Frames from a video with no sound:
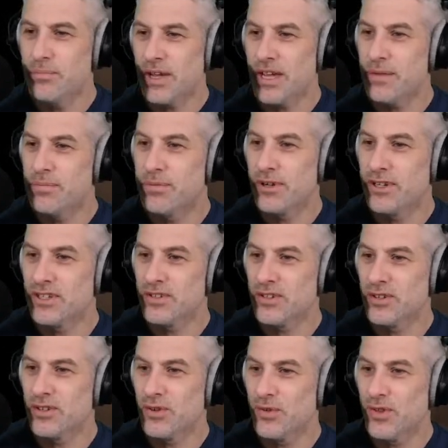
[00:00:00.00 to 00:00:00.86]
people are
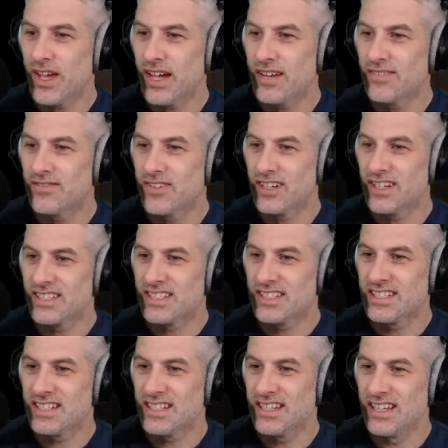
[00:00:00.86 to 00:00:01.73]
doing all the
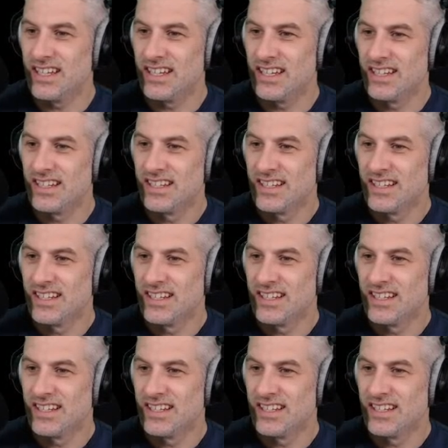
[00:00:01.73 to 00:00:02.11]
adverts, isn't it? You